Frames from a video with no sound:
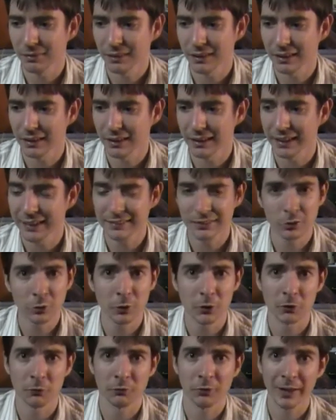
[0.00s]
He gets into
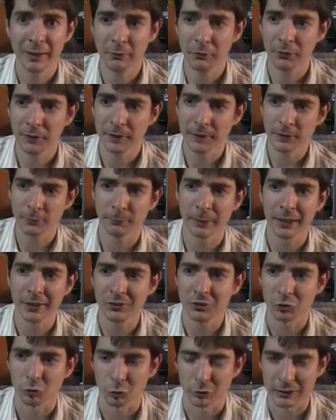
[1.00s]
this fight with the
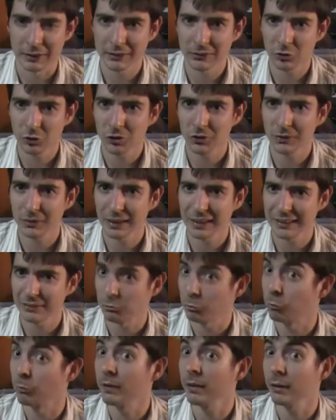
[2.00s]
inspector, and it's
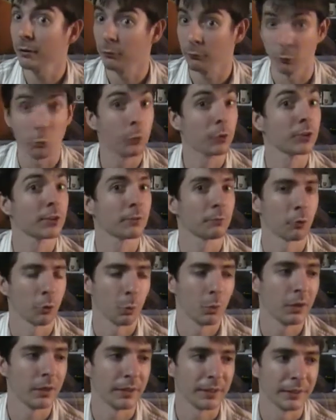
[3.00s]
really forced, for
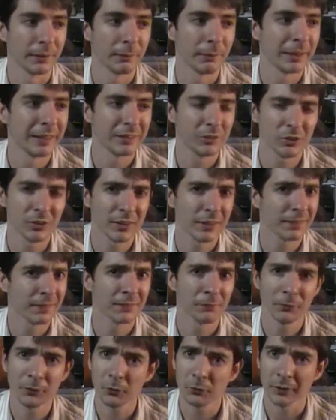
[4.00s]
one. It just doesn't
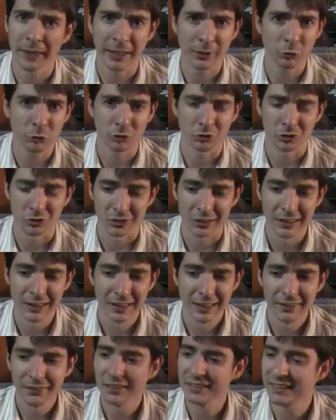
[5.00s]
feel natural.
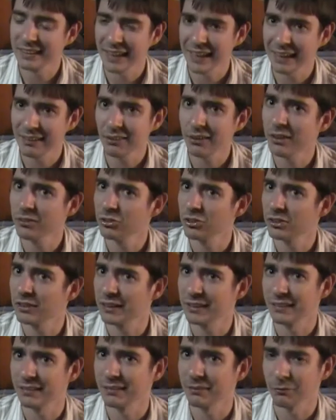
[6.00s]
The dialogue just
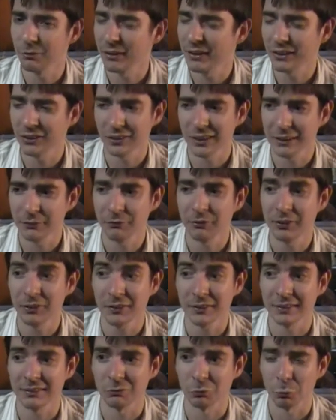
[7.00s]
doesn't feel... It
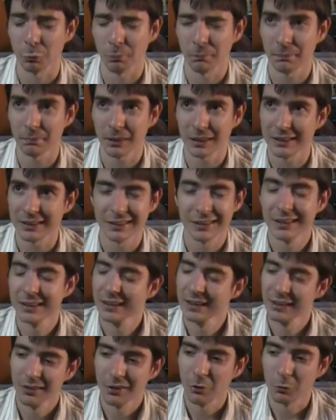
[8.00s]
feels
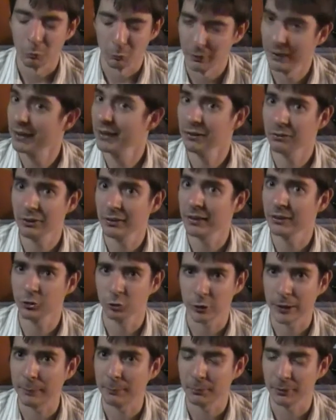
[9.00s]
really, really
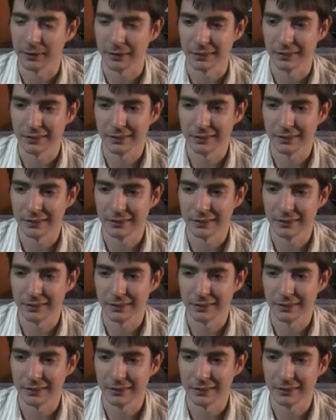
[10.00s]
scripted,